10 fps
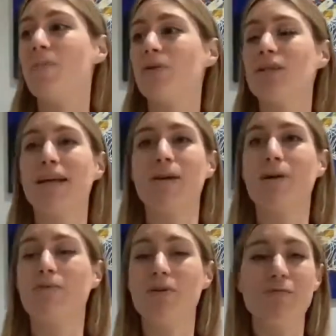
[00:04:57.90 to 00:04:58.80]
You're taking
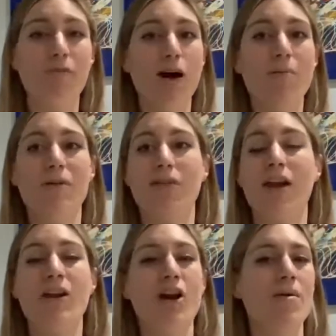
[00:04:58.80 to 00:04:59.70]
away from the environment that
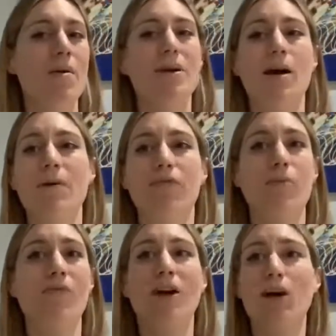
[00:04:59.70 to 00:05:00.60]
they know. They might be coming
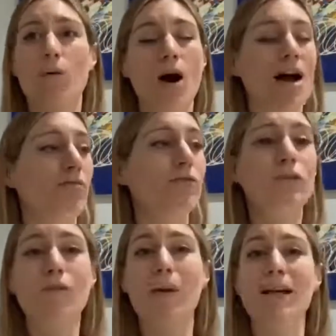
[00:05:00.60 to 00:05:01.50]
from a very quiet
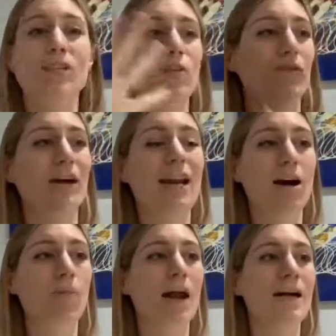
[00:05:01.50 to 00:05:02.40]
rural place to a very
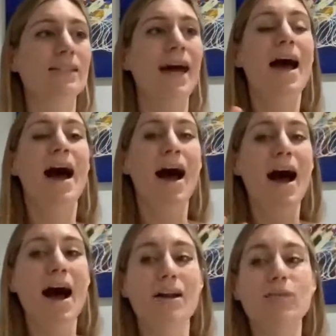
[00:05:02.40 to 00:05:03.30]
loud place.
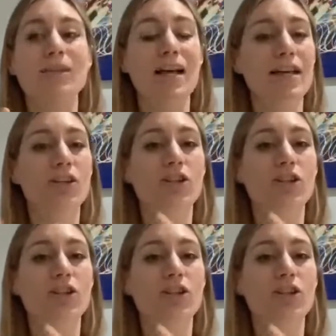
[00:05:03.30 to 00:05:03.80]
And we're taking a